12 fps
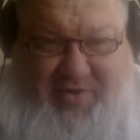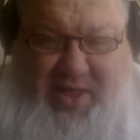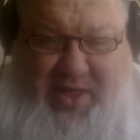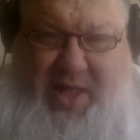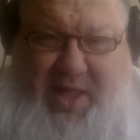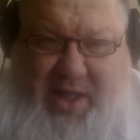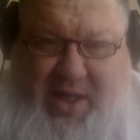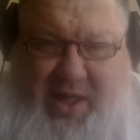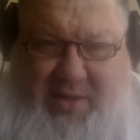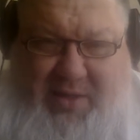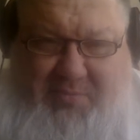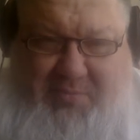
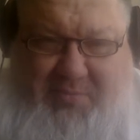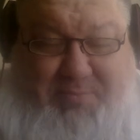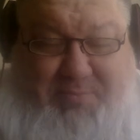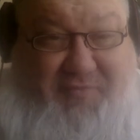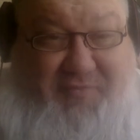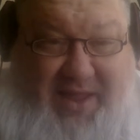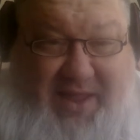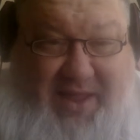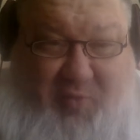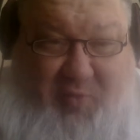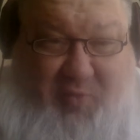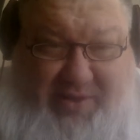My birthday is a
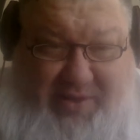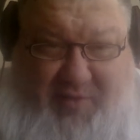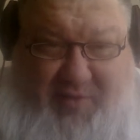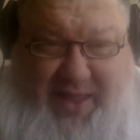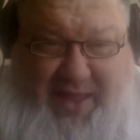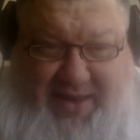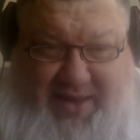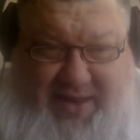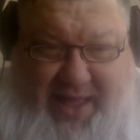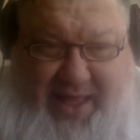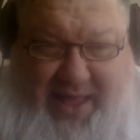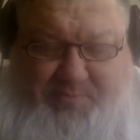week from that day,